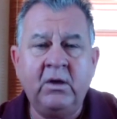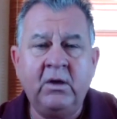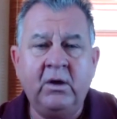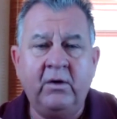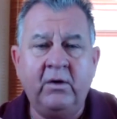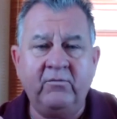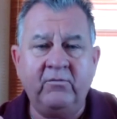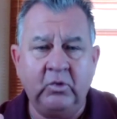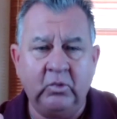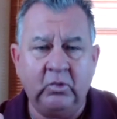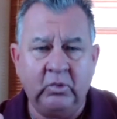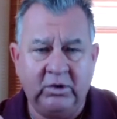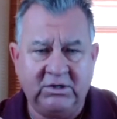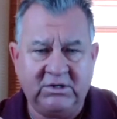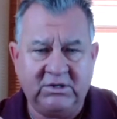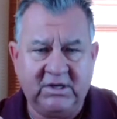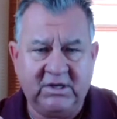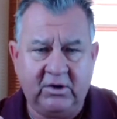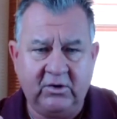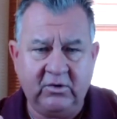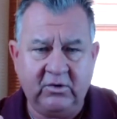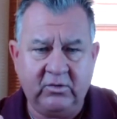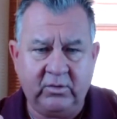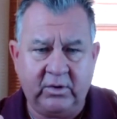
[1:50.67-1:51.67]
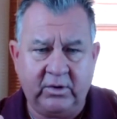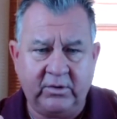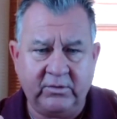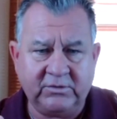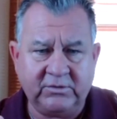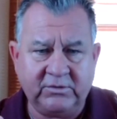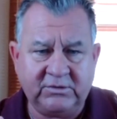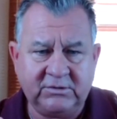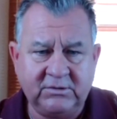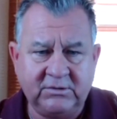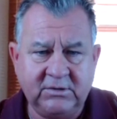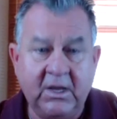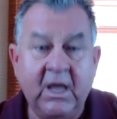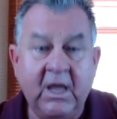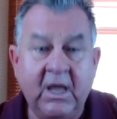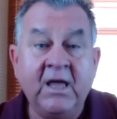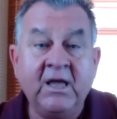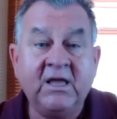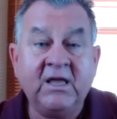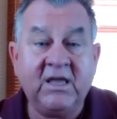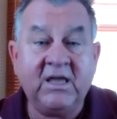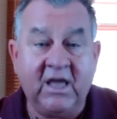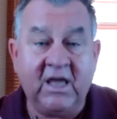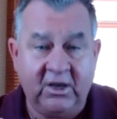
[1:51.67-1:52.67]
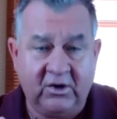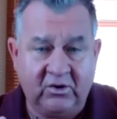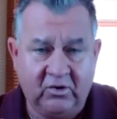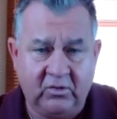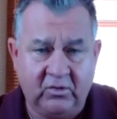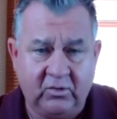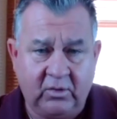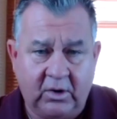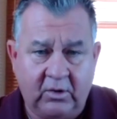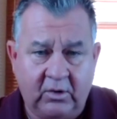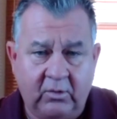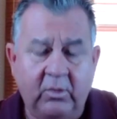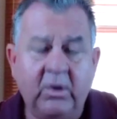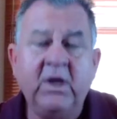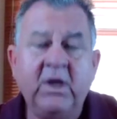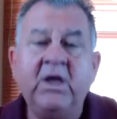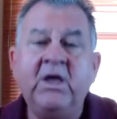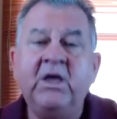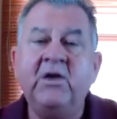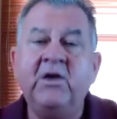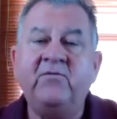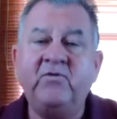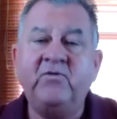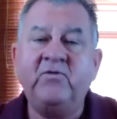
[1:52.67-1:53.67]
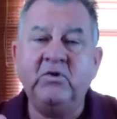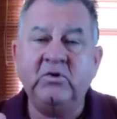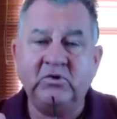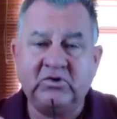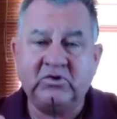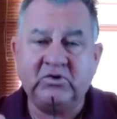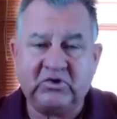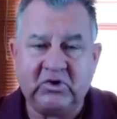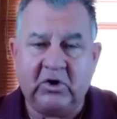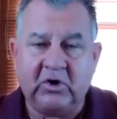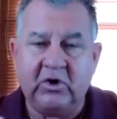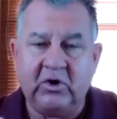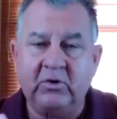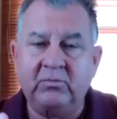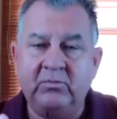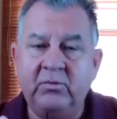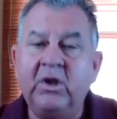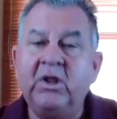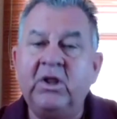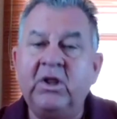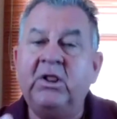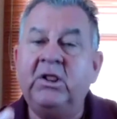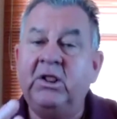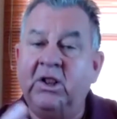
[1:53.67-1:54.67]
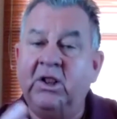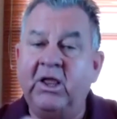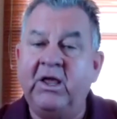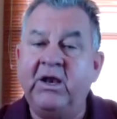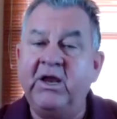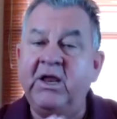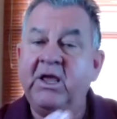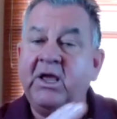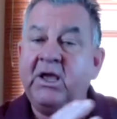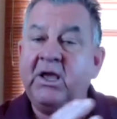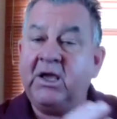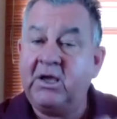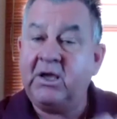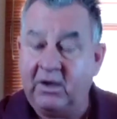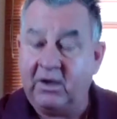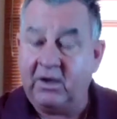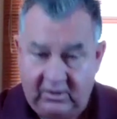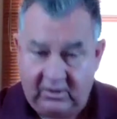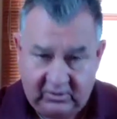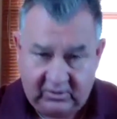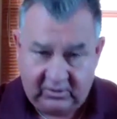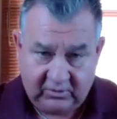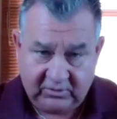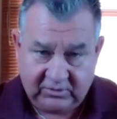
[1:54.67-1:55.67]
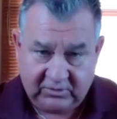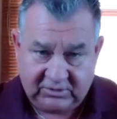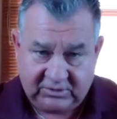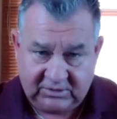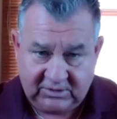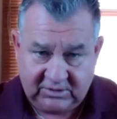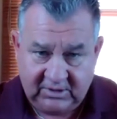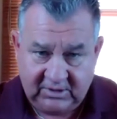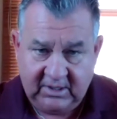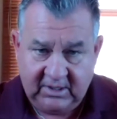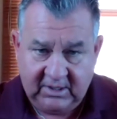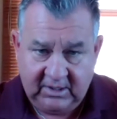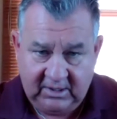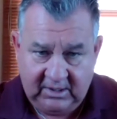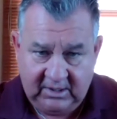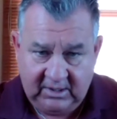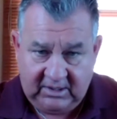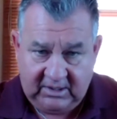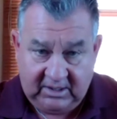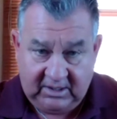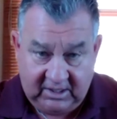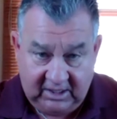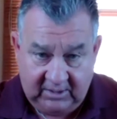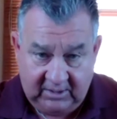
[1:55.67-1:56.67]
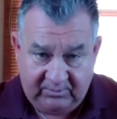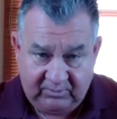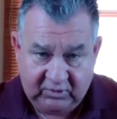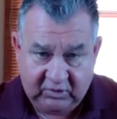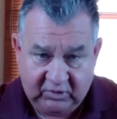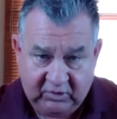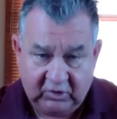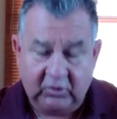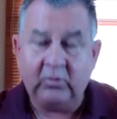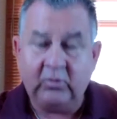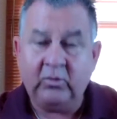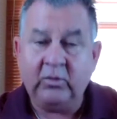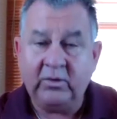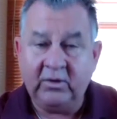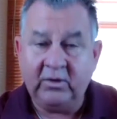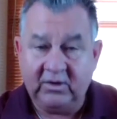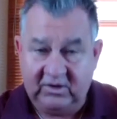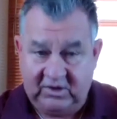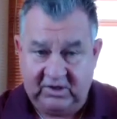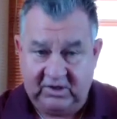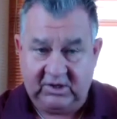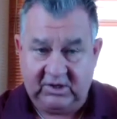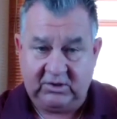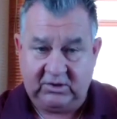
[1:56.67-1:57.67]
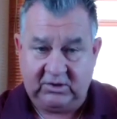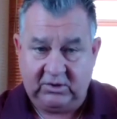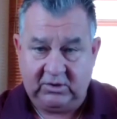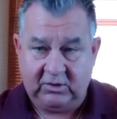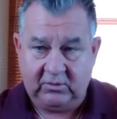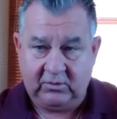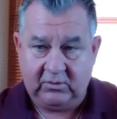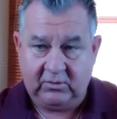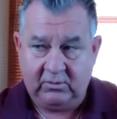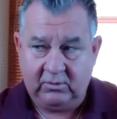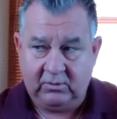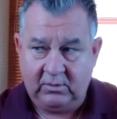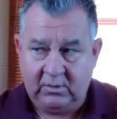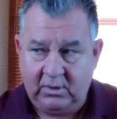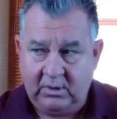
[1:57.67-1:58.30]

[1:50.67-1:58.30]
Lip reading: of your retail gross can grow if you'll start letting colors keep you, get you,